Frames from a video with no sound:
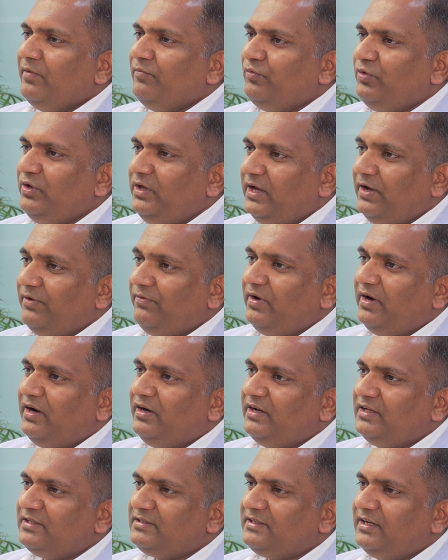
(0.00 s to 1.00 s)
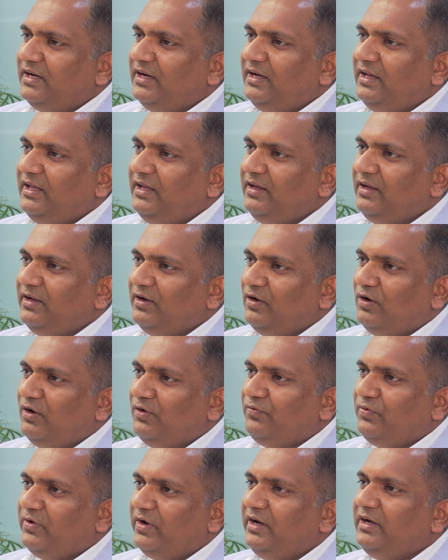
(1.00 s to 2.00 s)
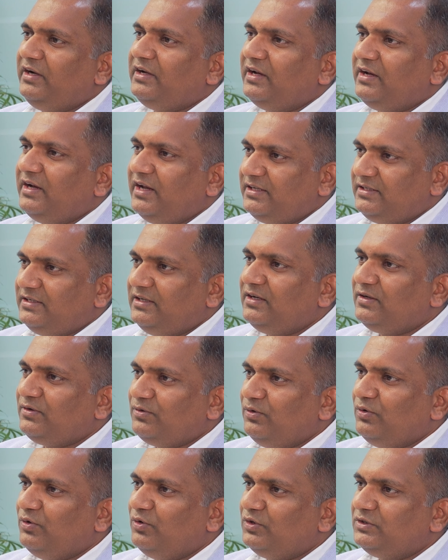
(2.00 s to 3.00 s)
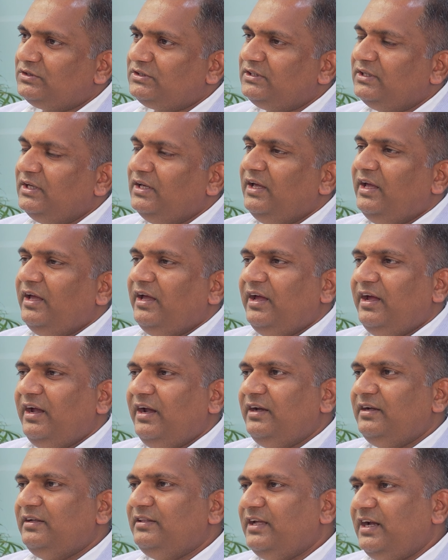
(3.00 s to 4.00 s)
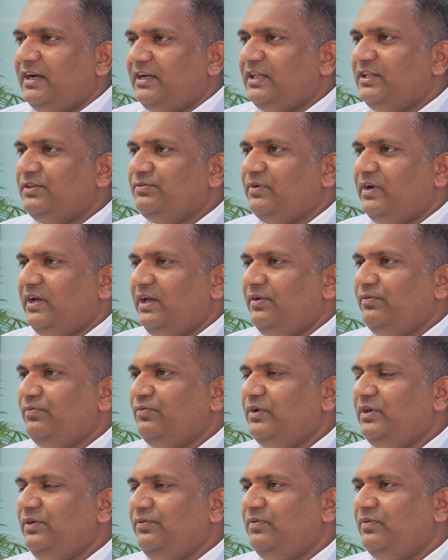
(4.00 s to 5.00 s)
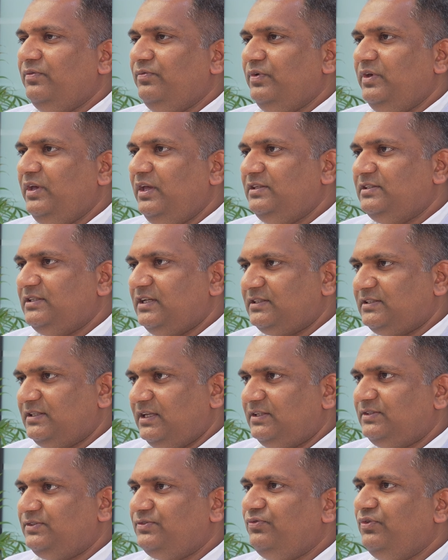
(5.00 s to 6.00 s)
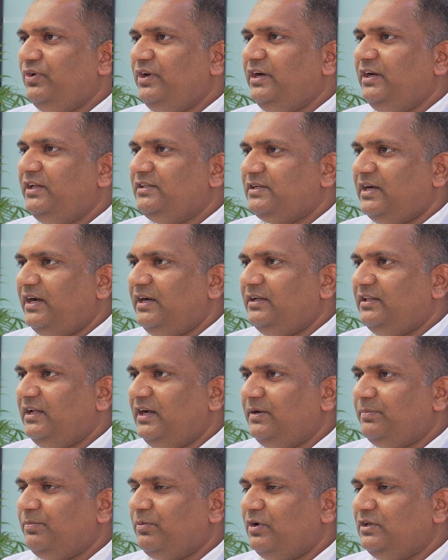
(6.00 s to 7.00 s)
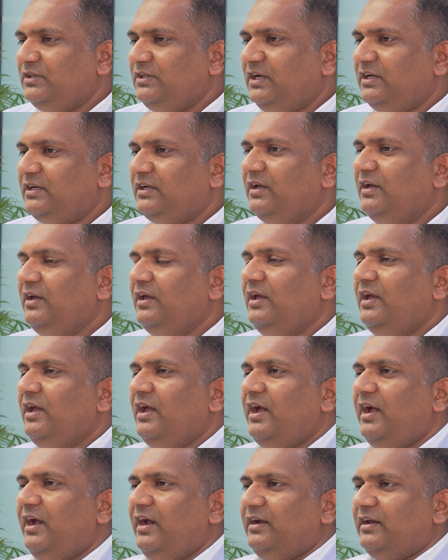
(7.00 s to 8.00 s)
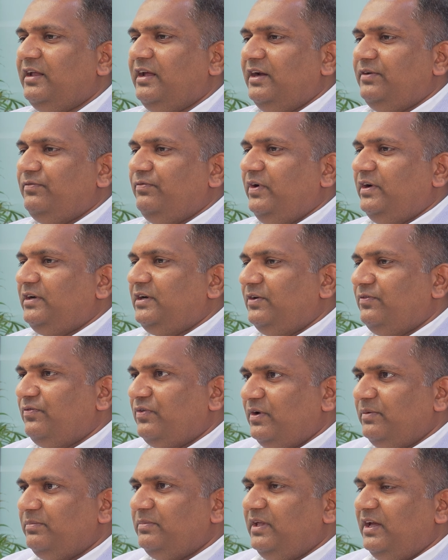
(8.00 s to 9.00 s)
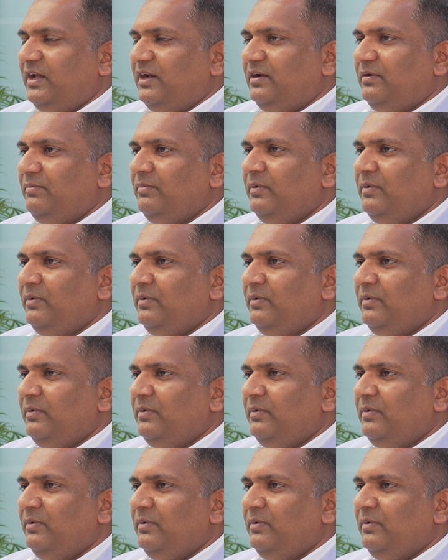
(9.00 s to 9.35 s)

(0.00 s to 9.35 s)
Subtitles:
we have an understanding of international codes, and that is why we successfully designed that project and get vetted from that.